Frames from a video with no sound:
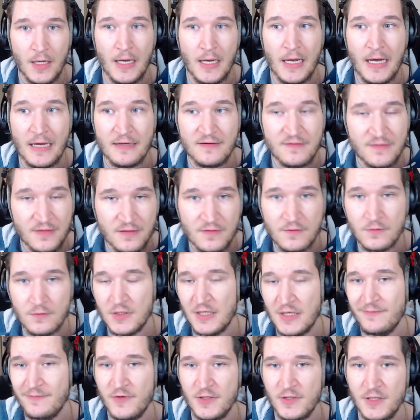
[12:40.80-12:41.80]
I still stood
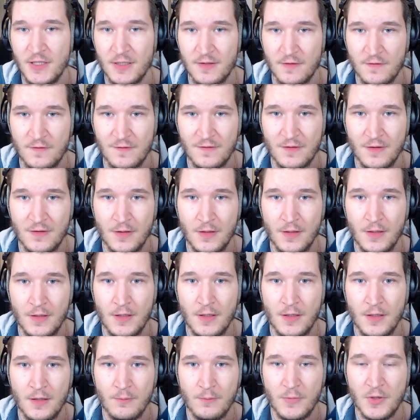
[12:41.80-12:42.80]
up for the others.
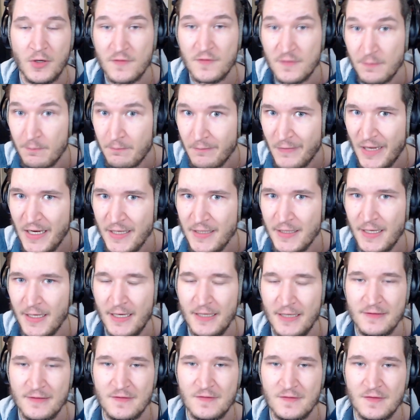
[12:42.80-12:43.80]
Because in my
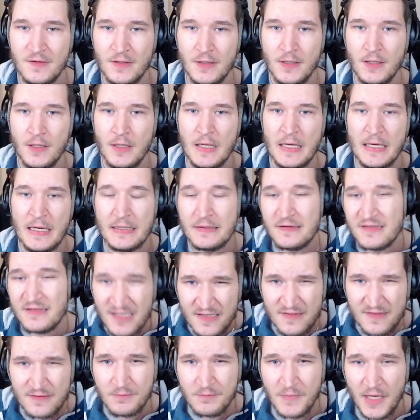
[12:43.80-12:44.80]
eyes, it
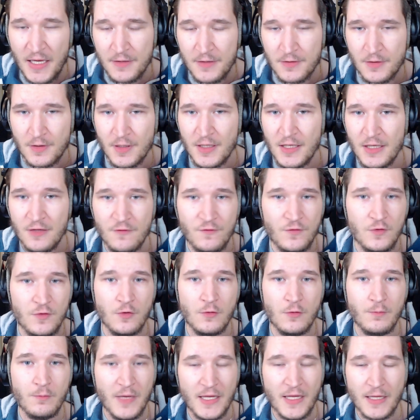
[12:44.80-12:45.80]
doesn't matter if you
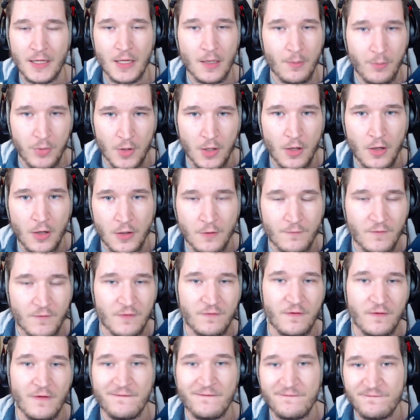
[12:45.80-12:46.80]
make a blog
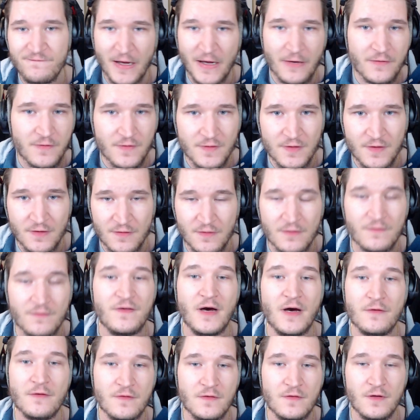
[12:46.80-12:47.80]
with thousands and
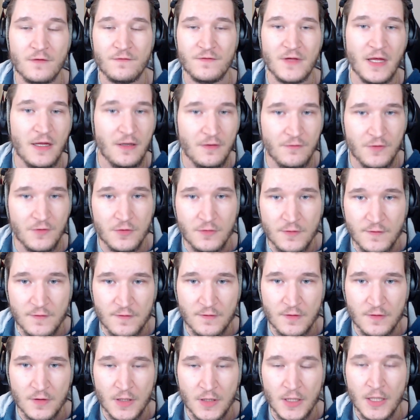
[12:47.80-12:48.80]
thousands of daily views,
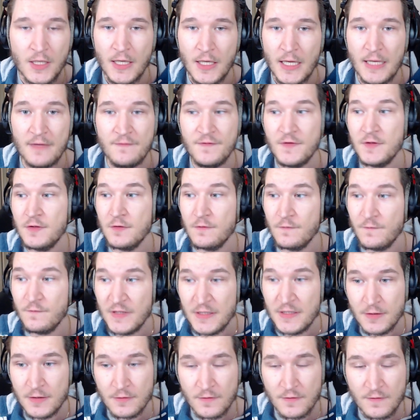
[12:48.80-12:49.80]
if you do
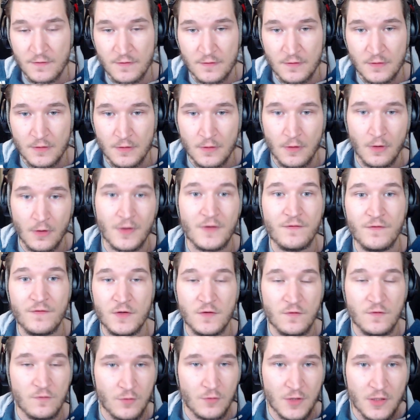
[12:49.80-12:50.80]
videos, or if you
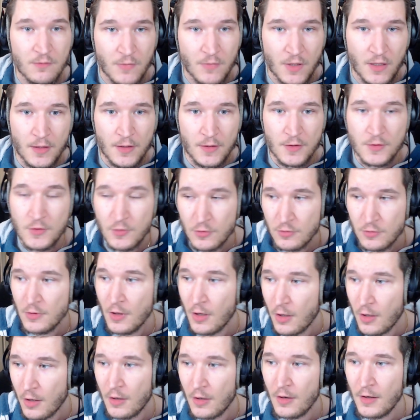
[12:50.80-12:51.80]
stream. You
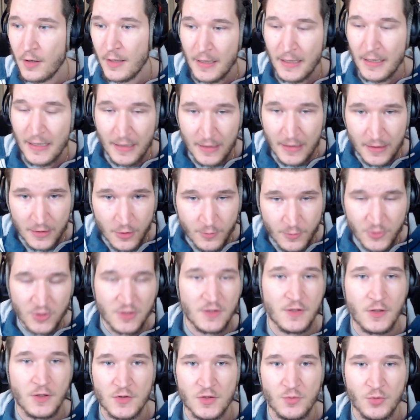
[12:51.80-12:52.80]
are a community
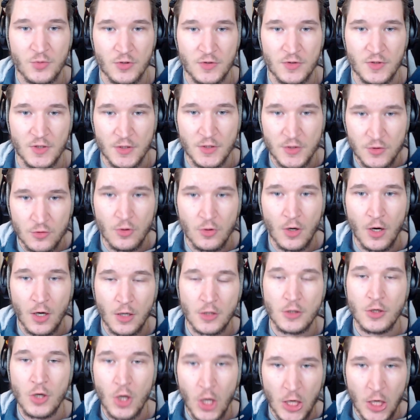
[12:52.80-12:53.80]
contributor. You are
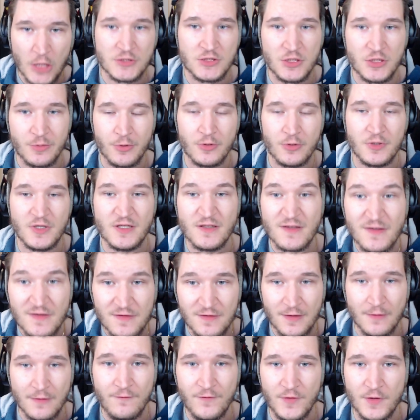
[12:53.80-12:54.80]
contributing
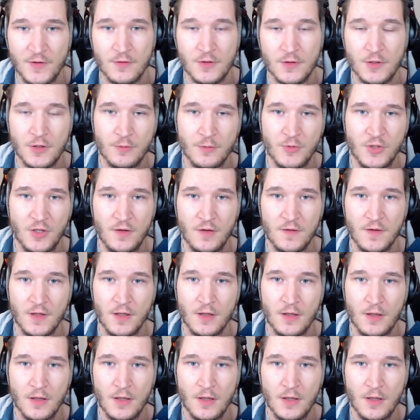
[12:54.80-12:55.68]
something to the community.